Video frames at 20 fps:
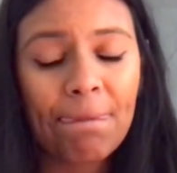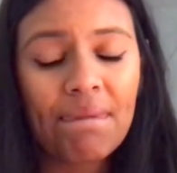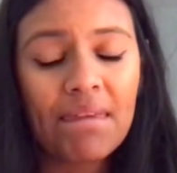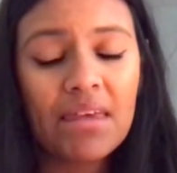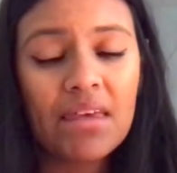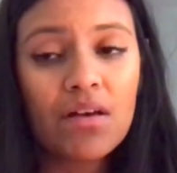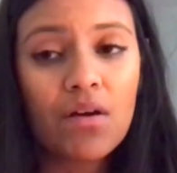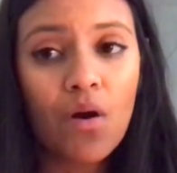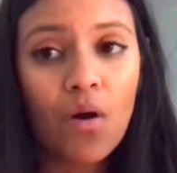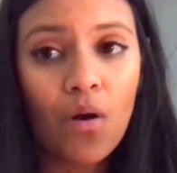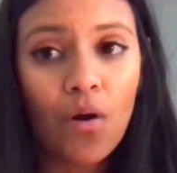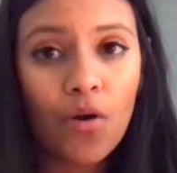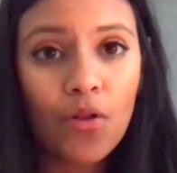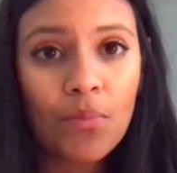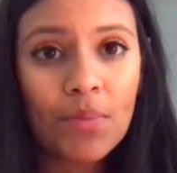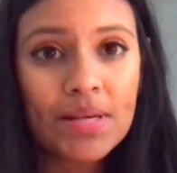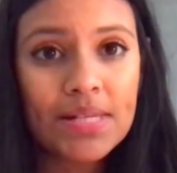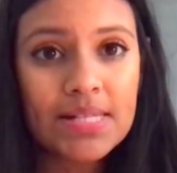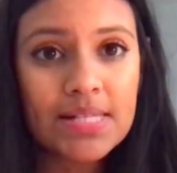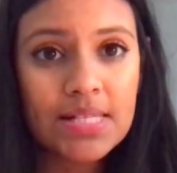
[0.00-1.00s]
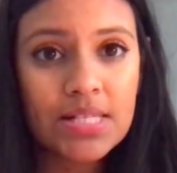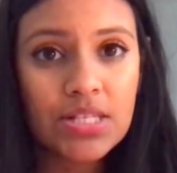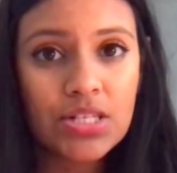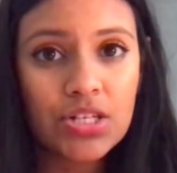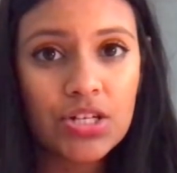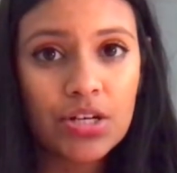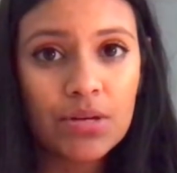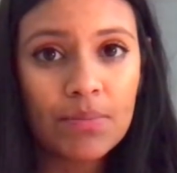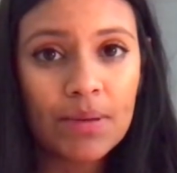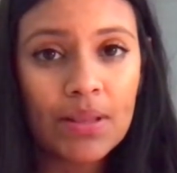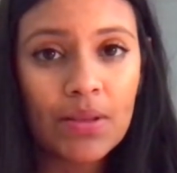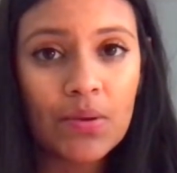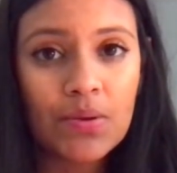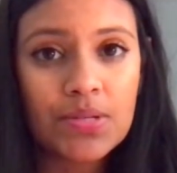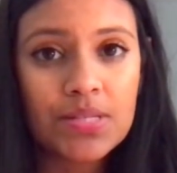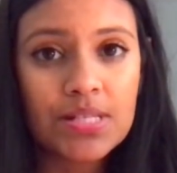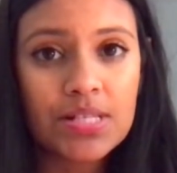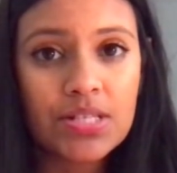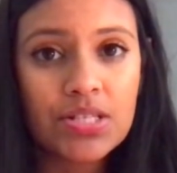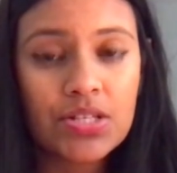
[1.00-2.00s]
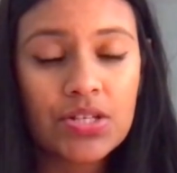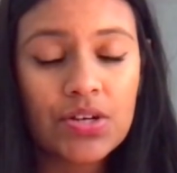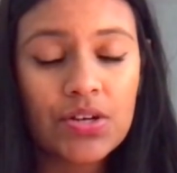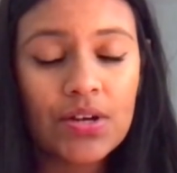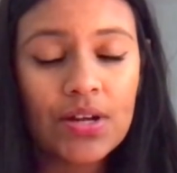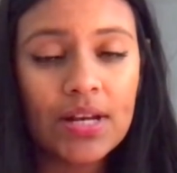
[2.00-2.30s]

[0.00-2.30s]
He called my sister, my little sister,